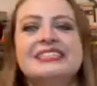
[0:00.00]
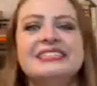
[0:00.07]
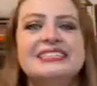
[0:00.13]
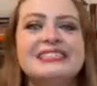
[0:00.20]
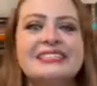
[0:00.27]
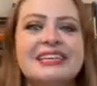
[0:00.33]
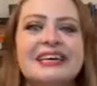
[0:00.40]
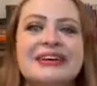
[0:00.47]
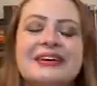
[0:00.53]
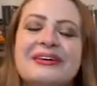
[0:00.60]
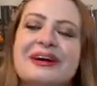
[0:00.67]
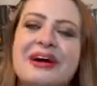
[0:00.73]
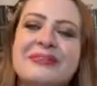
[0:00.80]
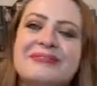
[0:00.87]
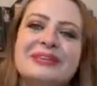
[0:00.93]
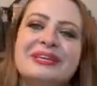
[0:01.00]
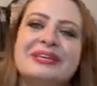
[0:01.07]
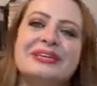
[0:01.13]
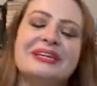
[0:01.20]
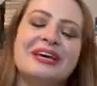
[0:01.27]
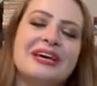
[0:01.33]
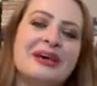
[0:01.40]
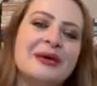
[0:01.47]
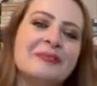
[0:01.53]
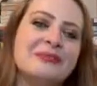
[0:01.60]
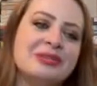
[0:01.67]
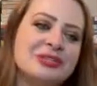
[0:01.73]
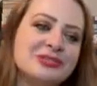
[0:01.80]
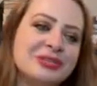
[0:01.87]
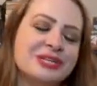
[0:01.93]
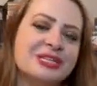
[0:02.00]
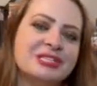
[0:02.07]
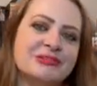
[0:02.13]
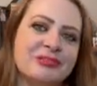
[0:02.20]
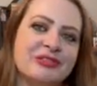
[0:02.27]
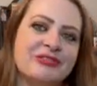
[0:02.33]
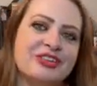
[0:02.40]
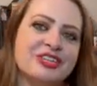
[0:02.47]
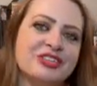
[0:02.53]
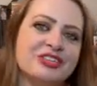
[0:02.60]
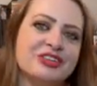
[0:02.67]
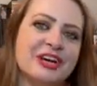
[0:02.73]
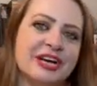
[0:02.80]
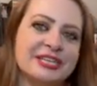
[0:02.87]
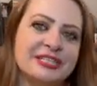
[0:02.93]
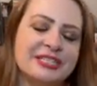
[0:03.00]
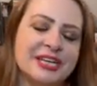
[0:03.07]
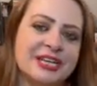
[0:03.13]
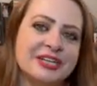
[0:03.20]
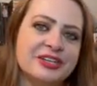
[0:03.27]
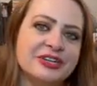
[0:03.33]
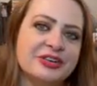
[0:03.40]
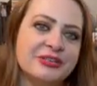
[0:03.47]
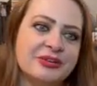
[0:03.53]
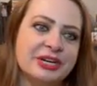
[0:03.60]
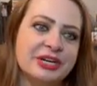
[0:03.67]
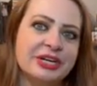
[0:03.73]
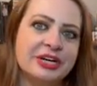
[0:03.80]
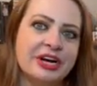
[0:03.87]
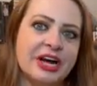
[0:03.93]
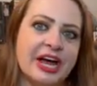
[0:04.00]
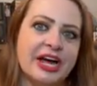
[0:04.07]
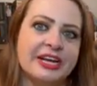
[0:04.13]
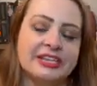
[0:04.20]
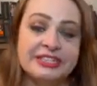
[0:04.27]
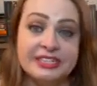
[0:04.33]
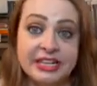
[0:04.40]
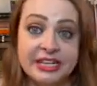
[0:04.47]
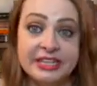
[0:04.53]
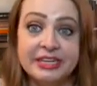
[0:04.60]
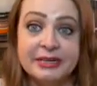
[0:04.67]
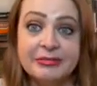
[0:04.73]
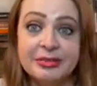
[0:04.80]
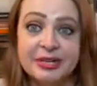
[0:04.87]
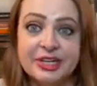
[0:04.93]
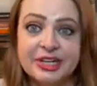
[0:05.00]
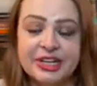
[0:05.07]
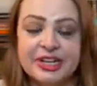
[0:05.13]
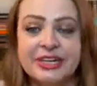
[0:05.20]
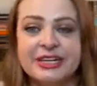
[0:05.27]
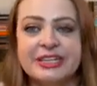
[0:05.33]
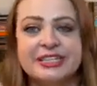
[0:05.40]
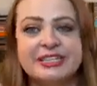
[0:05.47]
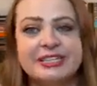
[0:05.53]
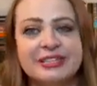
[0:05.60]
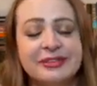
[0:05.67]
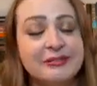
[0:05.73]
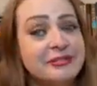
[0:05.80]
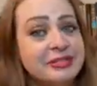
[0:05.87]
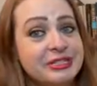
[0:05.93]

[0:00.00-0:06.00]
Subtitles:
So, I mean, between his professional ice skating career and day laborer, Homeboy's